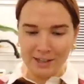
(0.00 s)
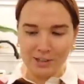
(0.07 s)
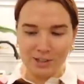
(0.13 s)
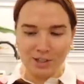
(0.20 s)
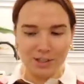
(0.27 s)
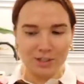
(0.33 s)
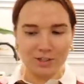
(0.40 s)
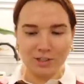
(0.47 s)

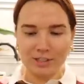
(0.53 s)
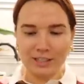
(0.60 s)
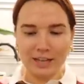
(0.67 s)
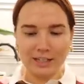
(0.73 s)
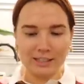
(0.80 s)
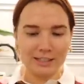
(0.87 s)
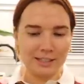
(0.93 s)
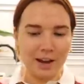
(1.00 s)
She's just
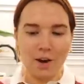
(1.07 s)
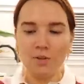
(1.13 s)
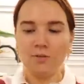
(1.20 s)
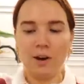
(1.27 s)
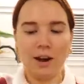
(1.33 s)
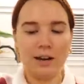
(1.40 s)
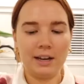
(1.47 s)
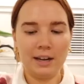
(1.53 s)
like so
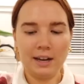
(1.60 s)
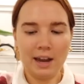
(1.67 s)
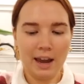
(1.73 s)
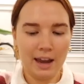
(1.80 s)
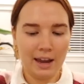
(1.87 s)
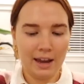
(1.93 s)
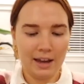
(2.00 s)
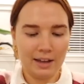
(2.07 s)
funny,
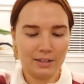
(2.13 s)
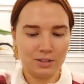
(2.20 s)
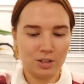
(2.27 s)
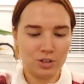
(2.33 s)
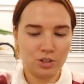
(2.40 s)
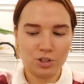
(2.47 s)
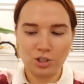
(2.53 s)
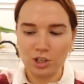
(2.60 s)

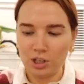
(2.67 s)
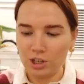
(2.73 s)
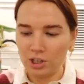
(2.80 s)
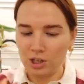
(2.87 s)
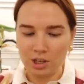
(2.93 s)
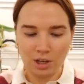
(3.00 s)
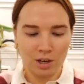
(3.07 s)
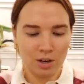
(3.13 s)
and
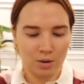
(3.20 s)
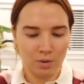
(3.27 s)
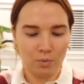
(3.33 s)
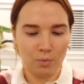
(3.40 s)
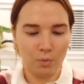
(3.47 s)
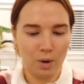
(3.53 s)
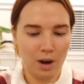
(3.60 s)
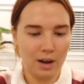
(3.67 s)
she
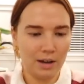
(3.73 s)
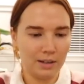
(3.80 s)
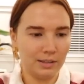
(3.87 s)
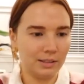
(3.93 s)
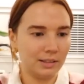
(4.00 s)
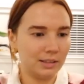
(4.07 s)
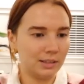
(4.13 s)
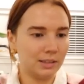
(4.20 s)

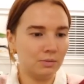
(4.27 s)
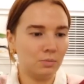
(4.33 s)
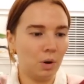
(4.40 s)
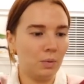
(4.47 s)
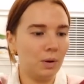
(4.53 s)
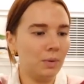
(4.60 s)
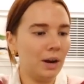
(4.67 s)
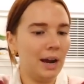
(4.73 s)
was, well,
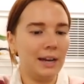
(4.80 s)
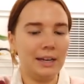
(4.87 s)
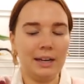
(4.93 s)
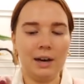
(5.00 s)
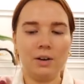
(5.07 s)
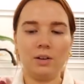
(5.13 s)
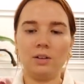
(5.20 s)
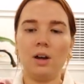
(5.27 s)
we were hanging
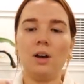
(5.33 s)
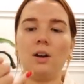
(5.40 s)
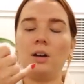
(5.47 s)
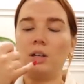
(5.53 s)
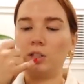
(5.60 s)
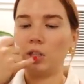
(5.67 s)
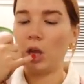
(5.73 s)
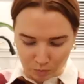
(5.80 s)
out a lot,
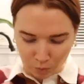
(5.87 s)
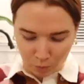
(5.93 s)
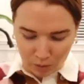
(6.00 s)
honestly.